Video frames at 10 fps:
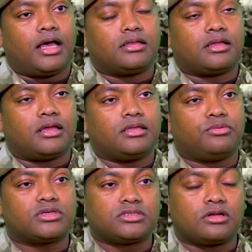and
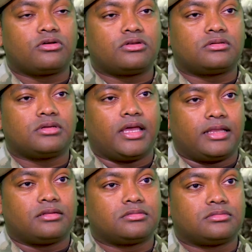it was not going to
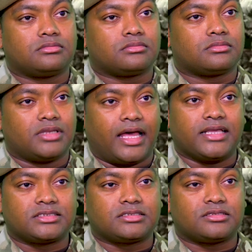end
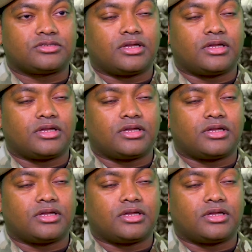nice.